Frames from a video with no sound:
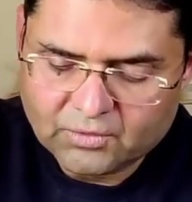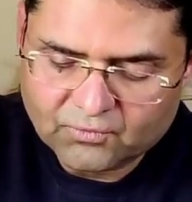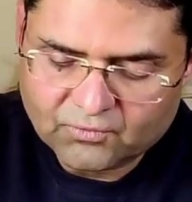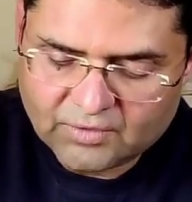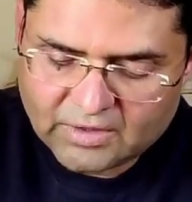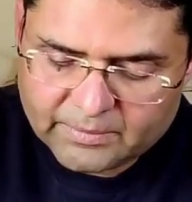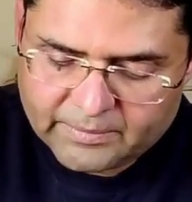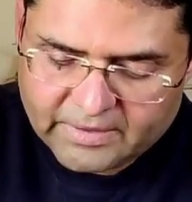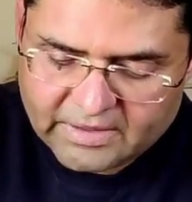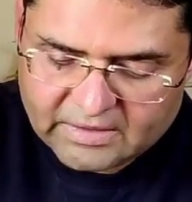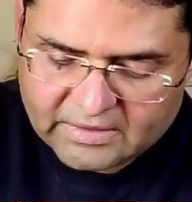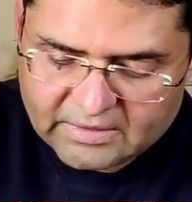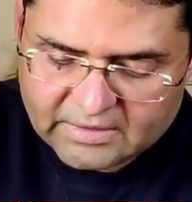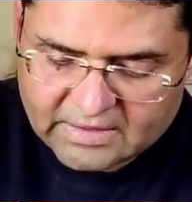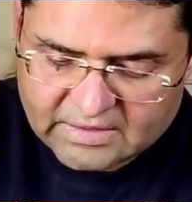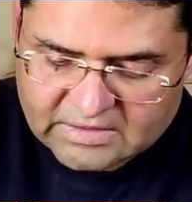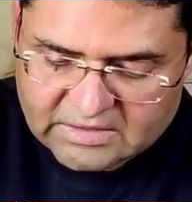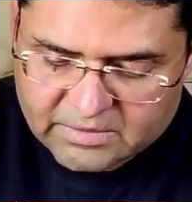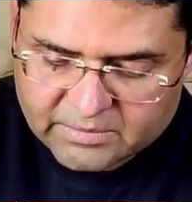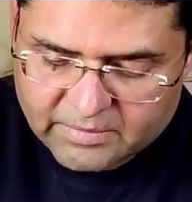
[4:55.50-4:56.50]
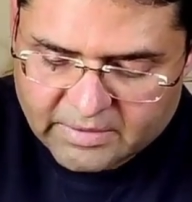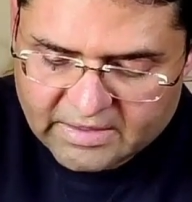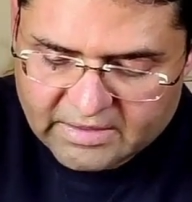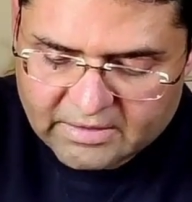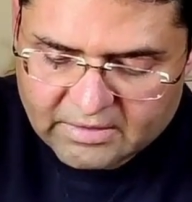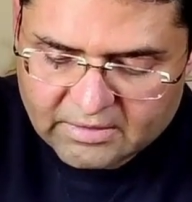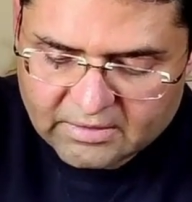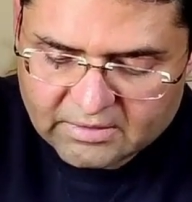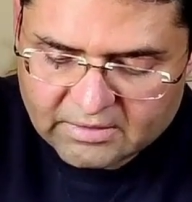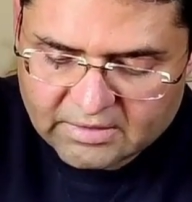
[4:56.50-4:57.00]
will be touched
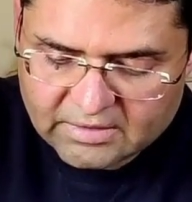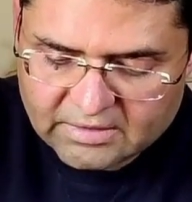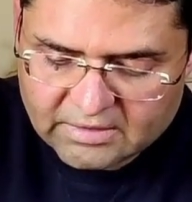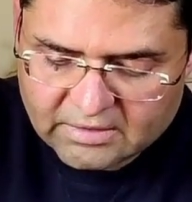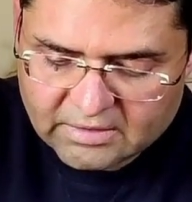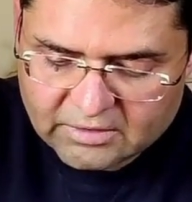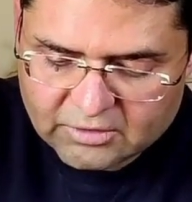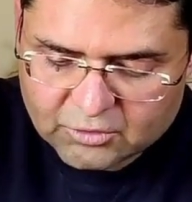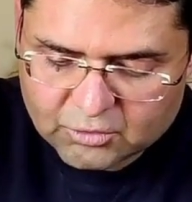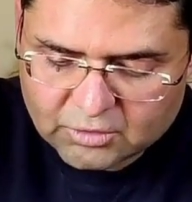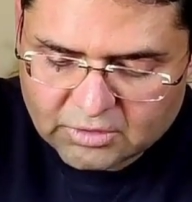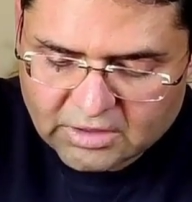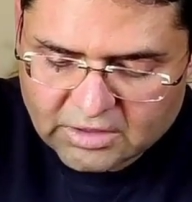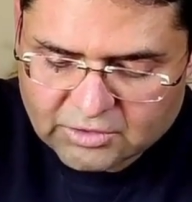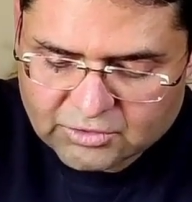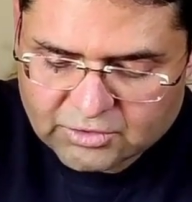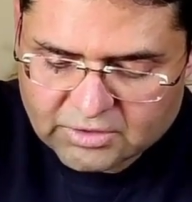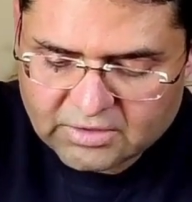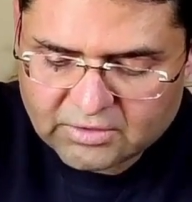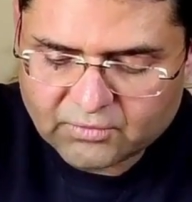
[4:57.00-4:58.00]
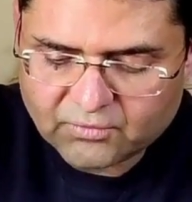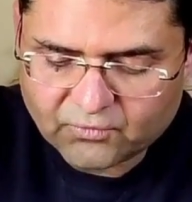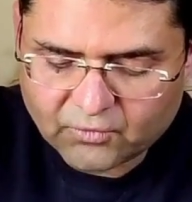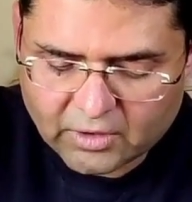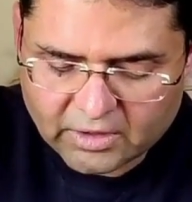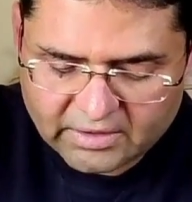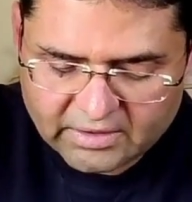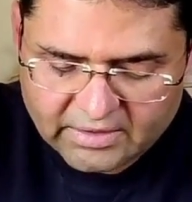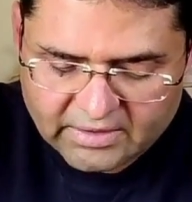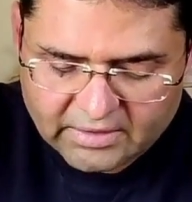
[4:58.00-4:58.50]
by the year
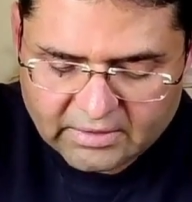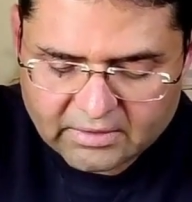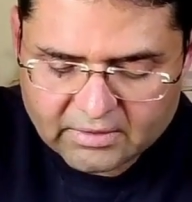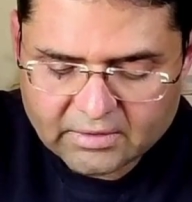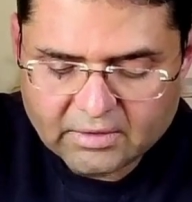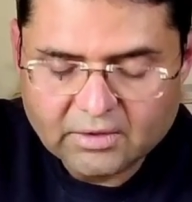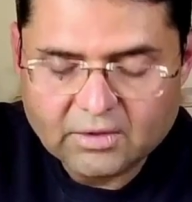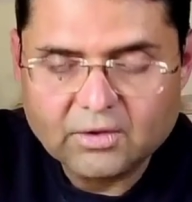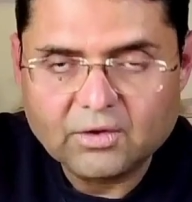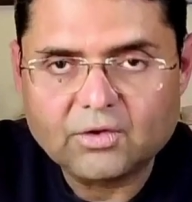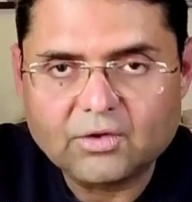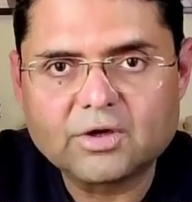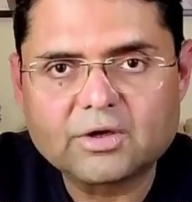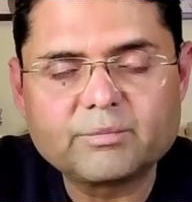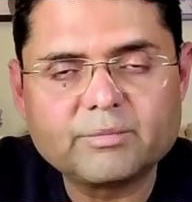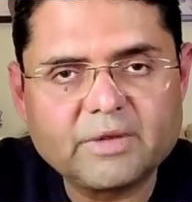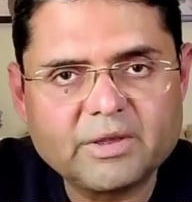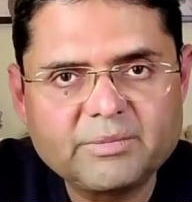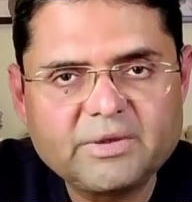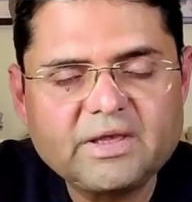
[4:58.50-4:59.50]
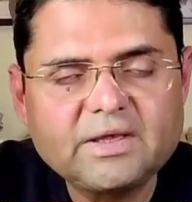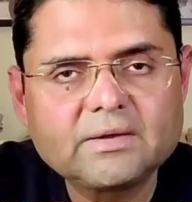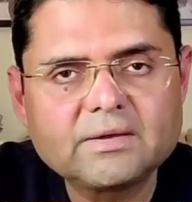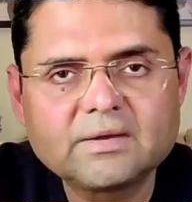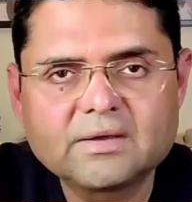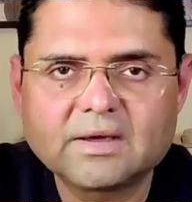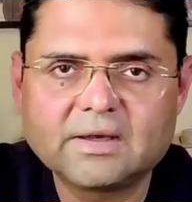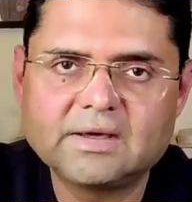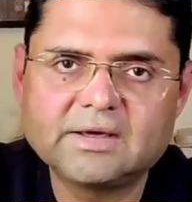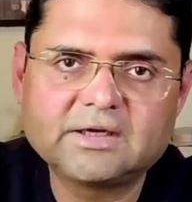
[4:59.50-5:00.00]
2040 or maybe
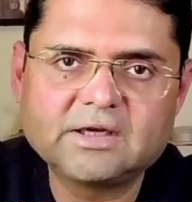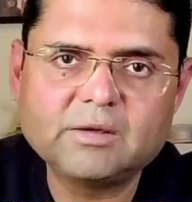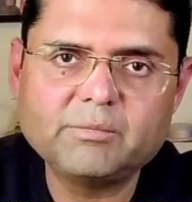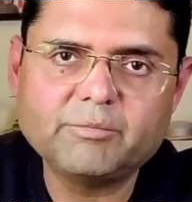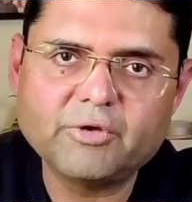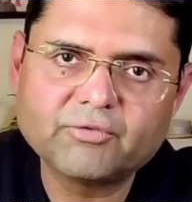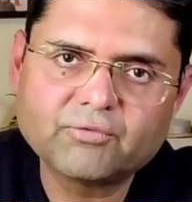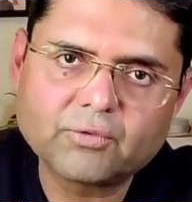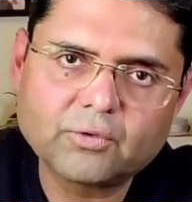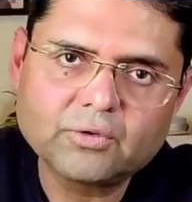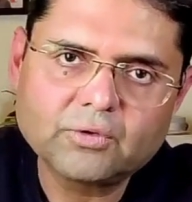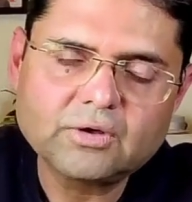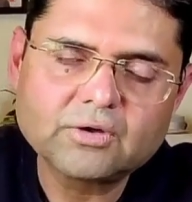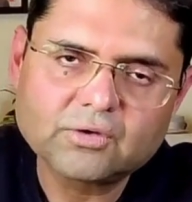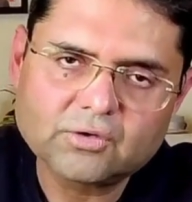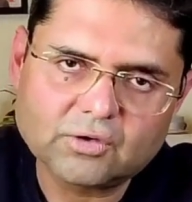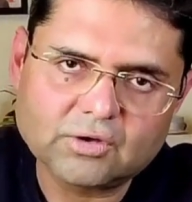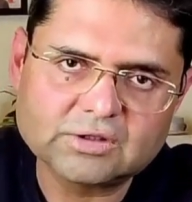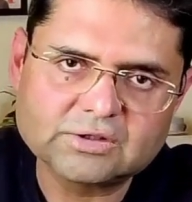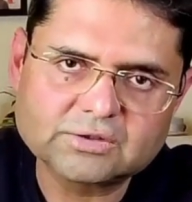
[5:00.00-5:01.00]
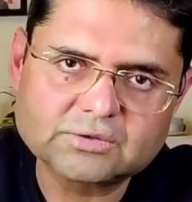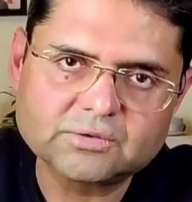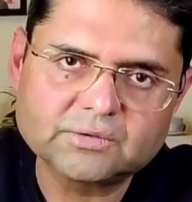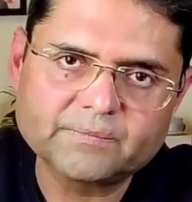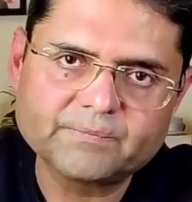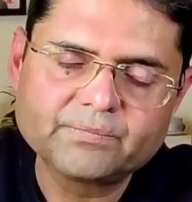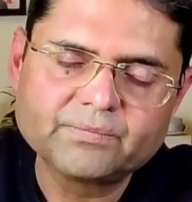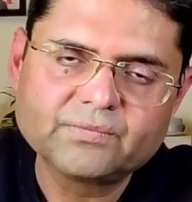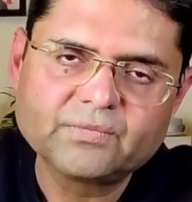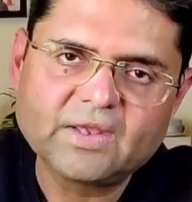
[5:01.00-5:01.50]
a little before
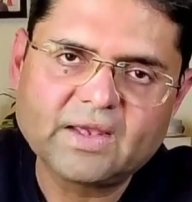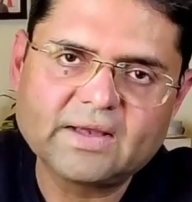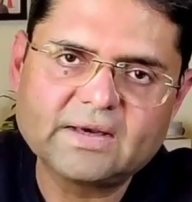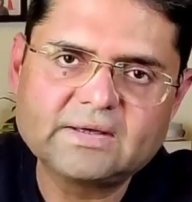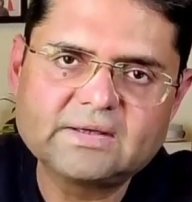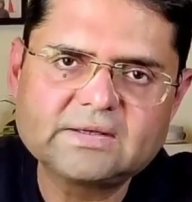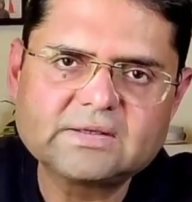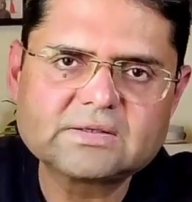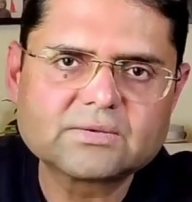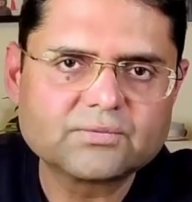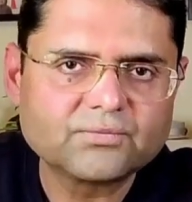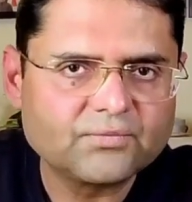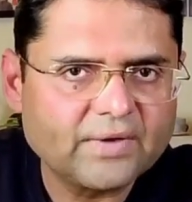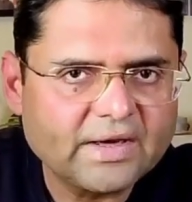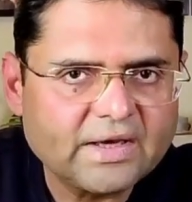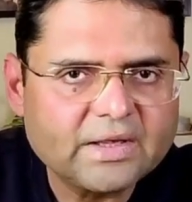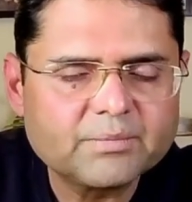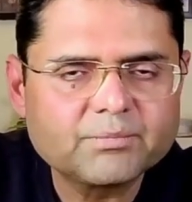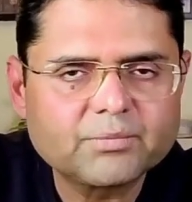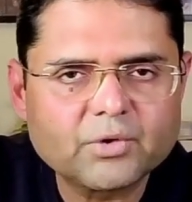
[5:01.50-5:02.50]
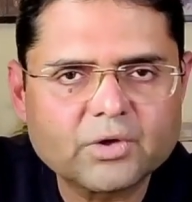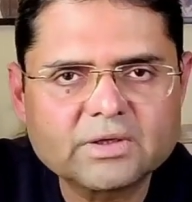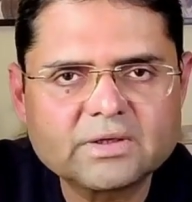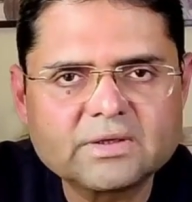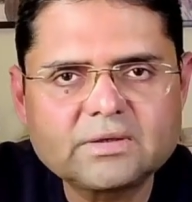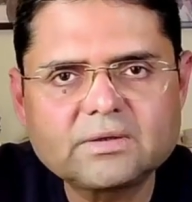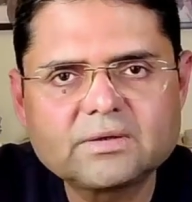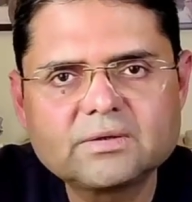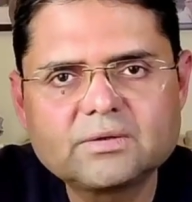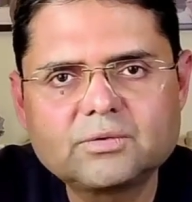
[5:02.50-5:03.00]
also. And it is very
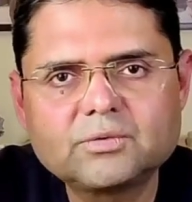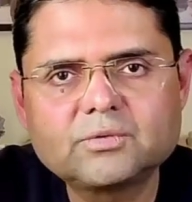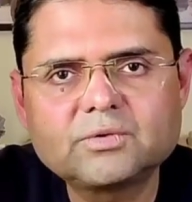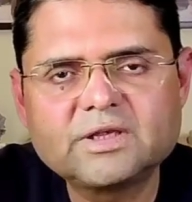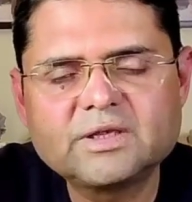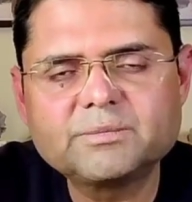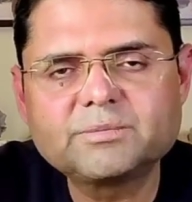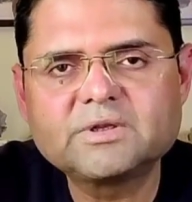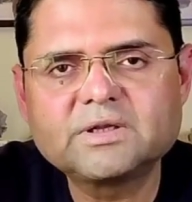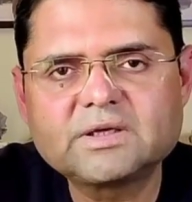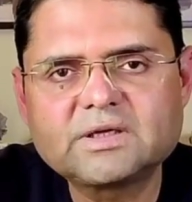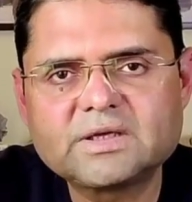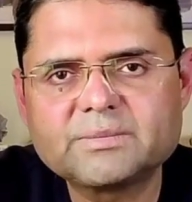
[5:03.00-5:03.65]
important to keep the